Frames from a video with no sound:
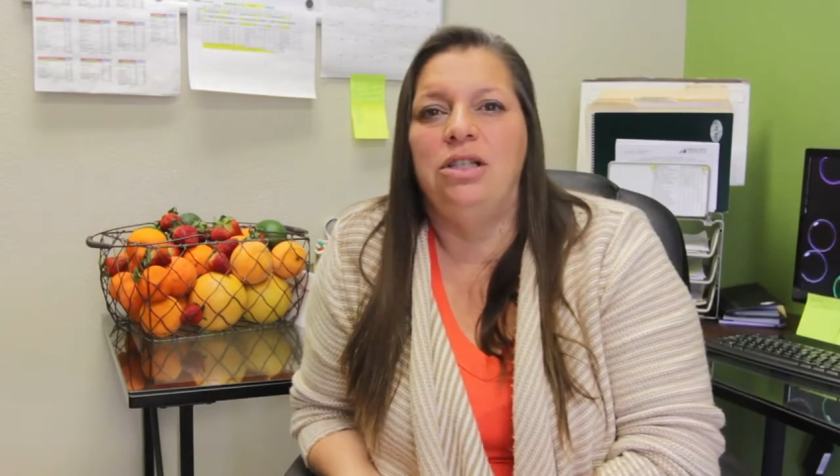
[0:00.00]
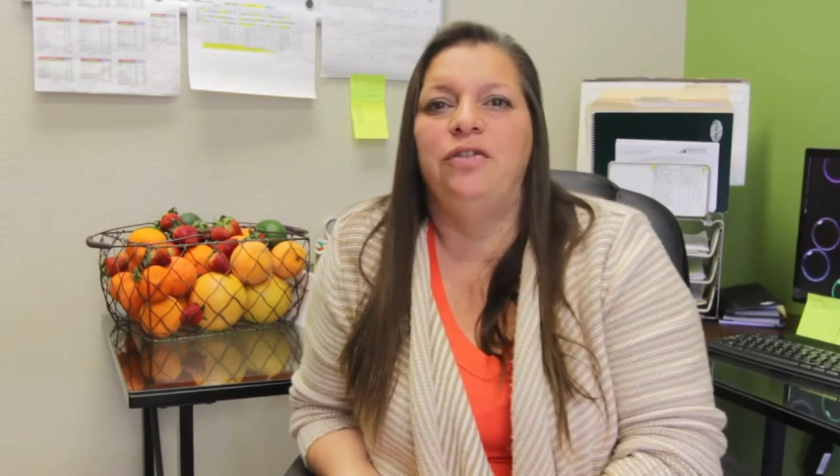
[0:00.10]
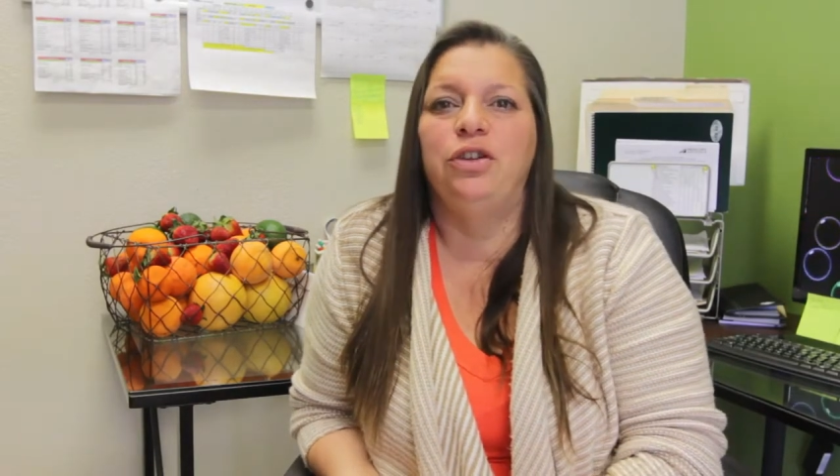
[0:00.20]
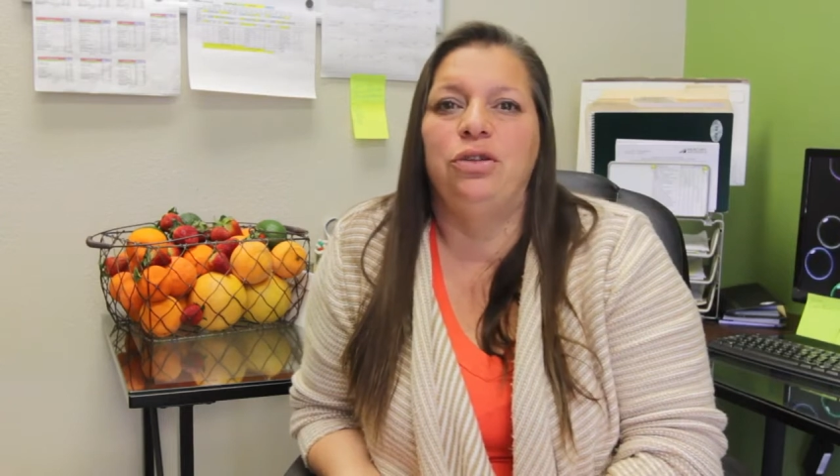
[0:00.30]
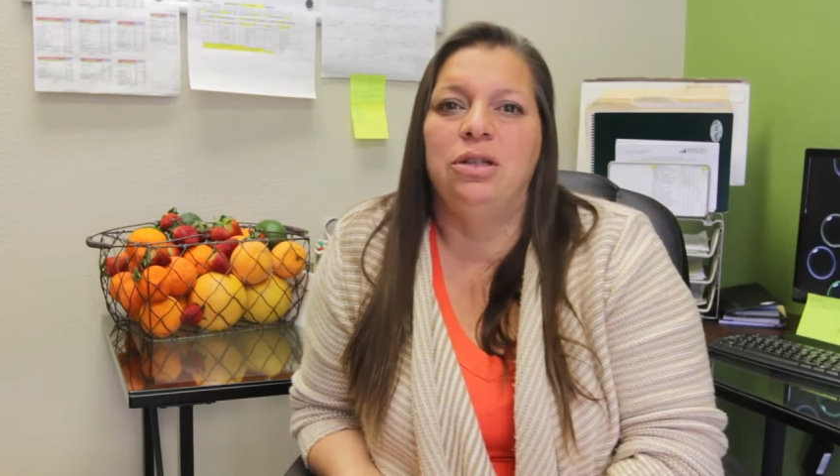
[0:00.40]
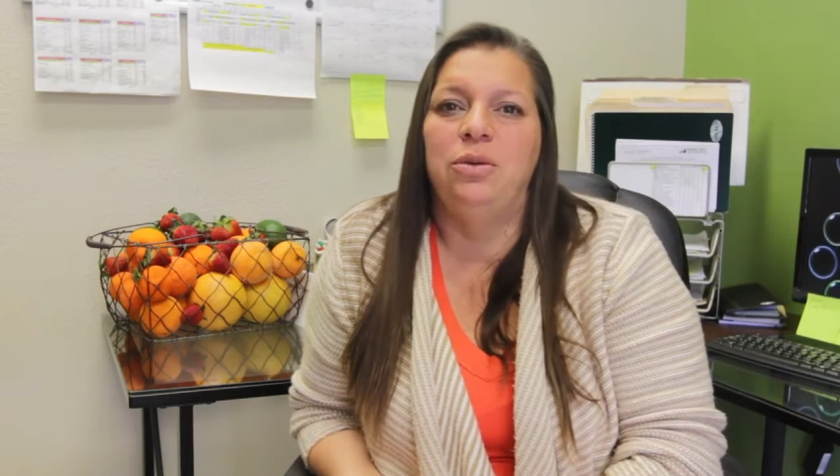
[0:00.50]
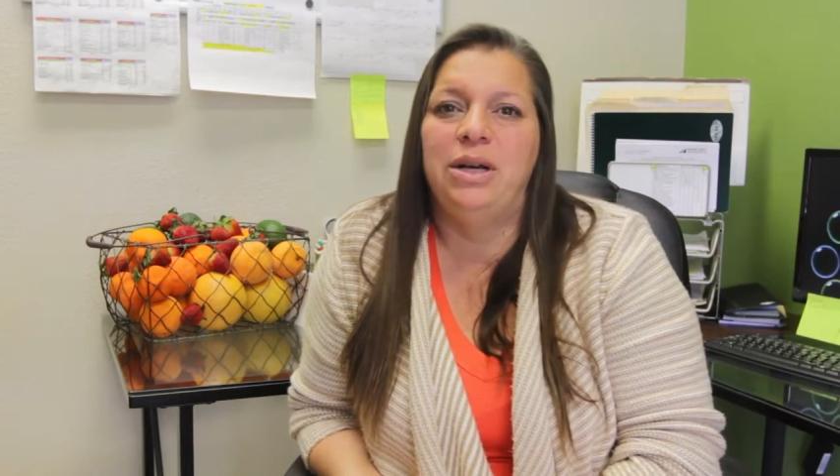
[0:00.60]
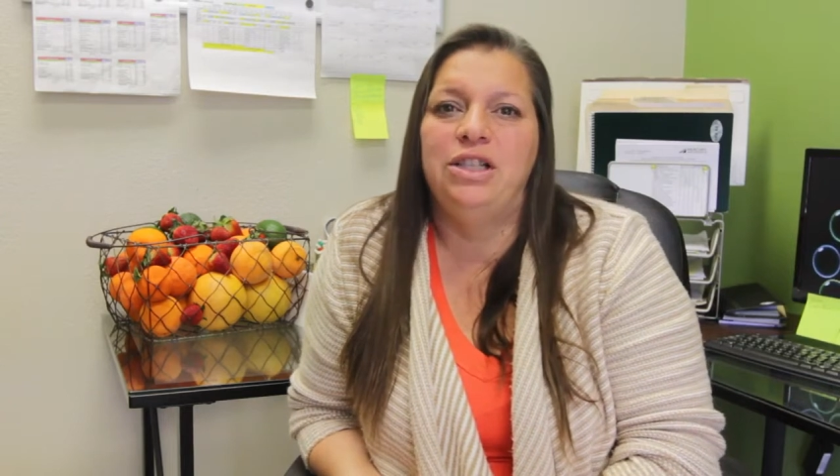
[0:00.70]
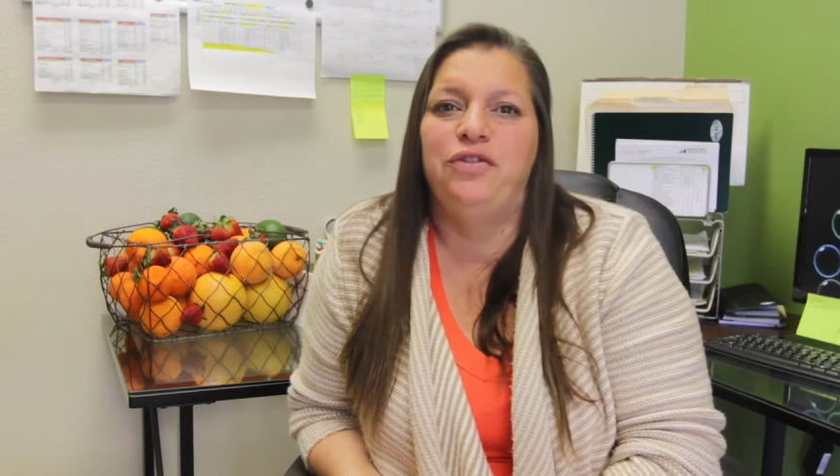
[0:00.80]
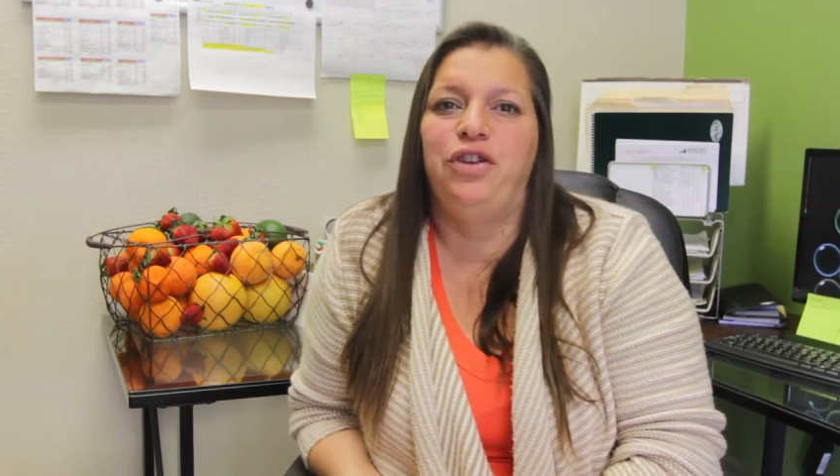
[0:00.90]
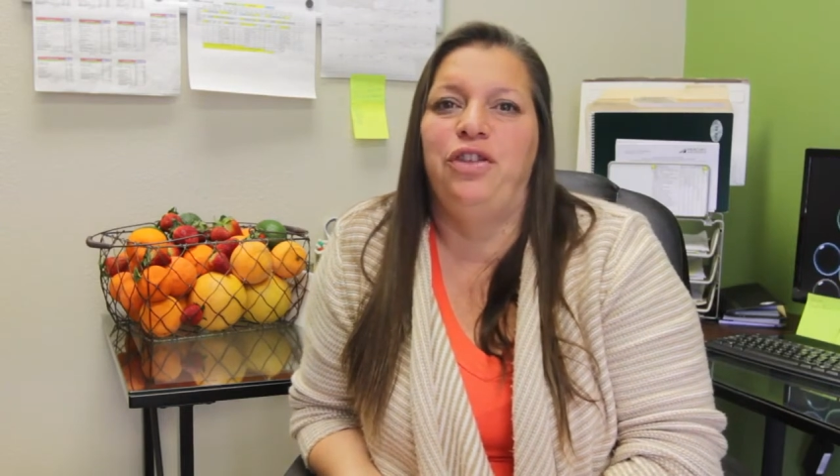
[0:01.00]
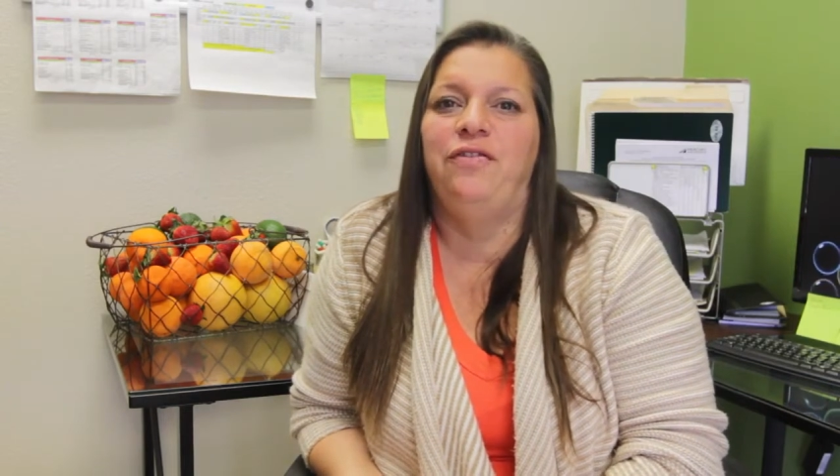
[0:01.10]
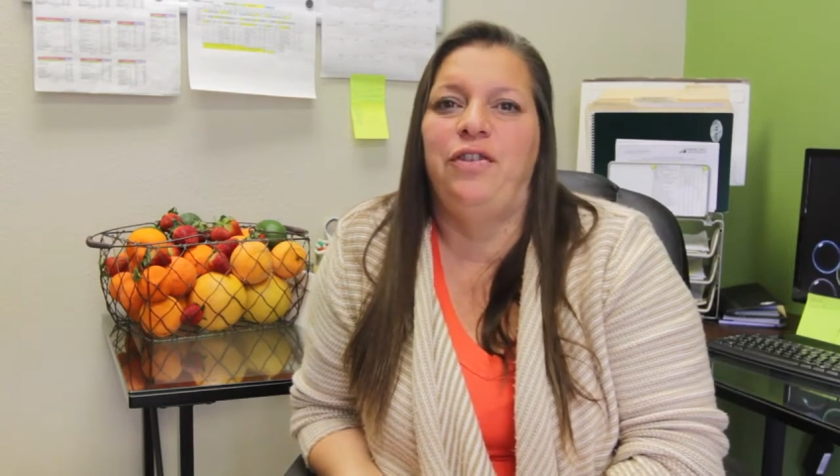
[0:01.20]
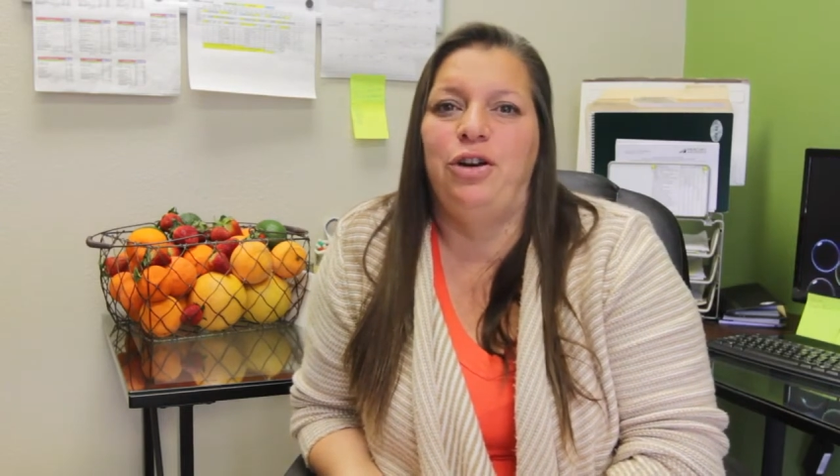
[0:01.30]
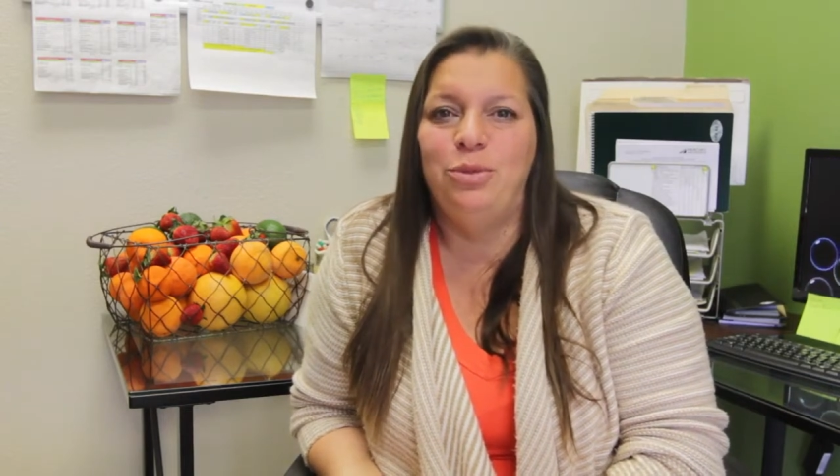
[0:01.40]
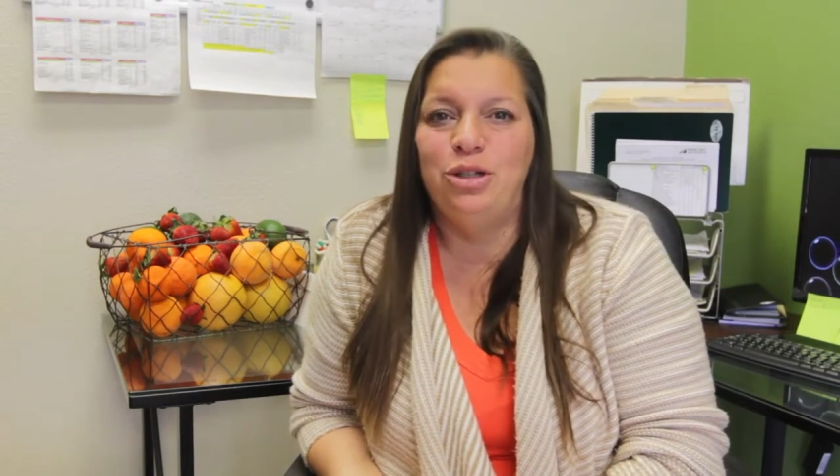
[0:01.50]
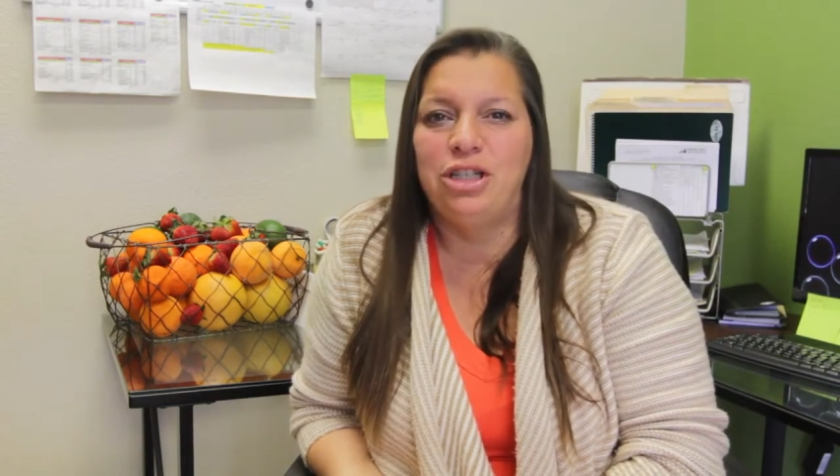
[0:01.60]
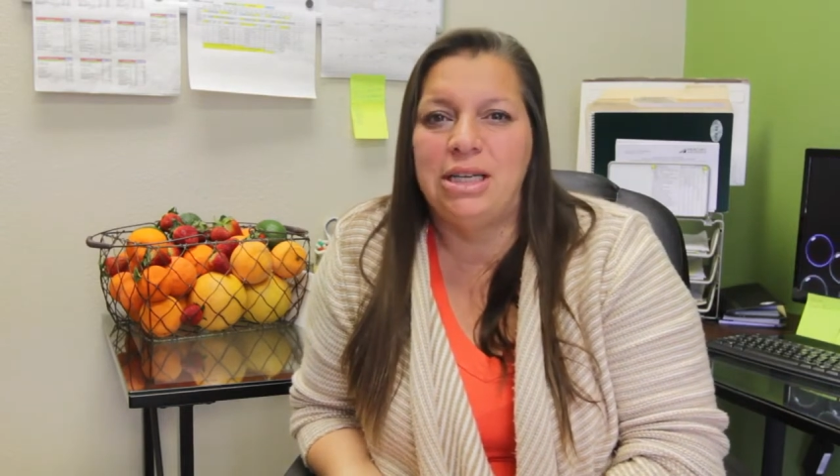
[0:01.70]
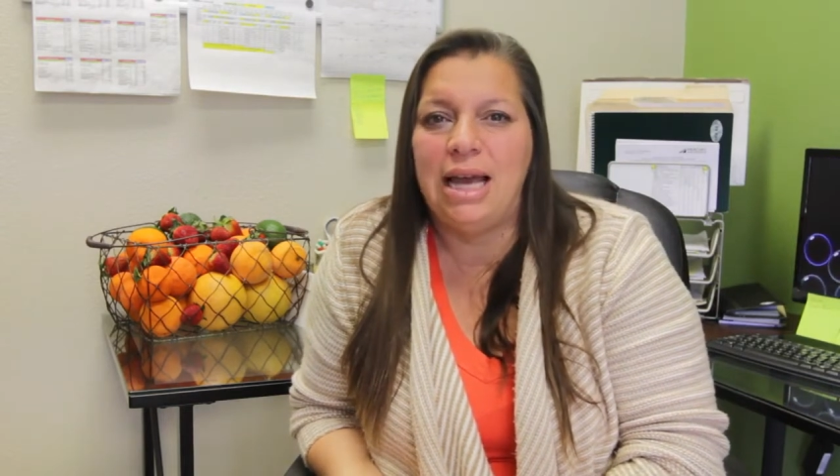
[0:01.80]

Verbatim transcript: difficult it was for the farmers